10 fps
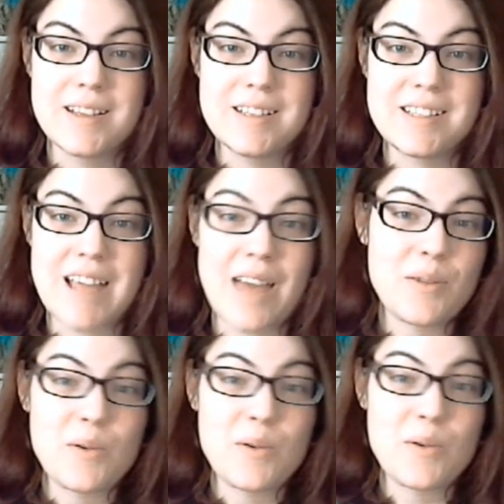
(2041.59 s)
sat
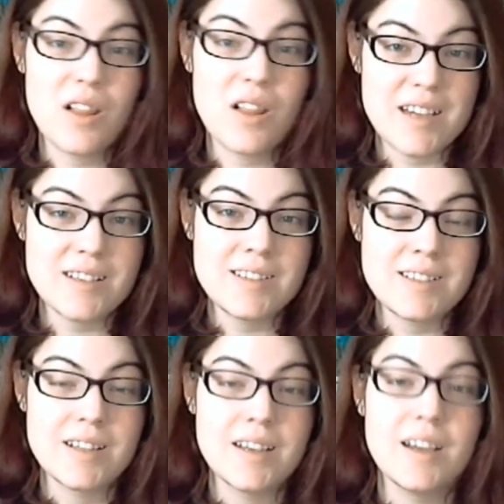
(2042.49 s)
through all of
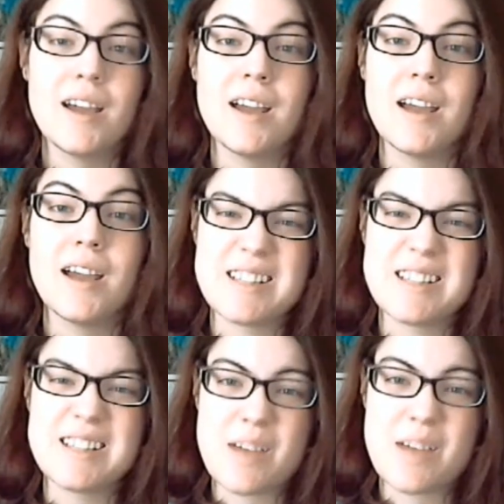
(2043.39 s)
this, it's now
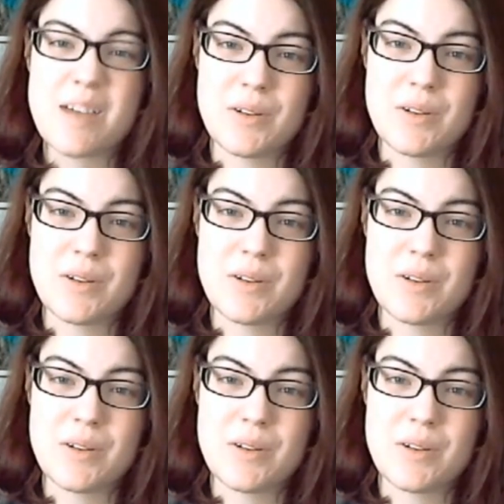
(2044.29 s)
time for you to go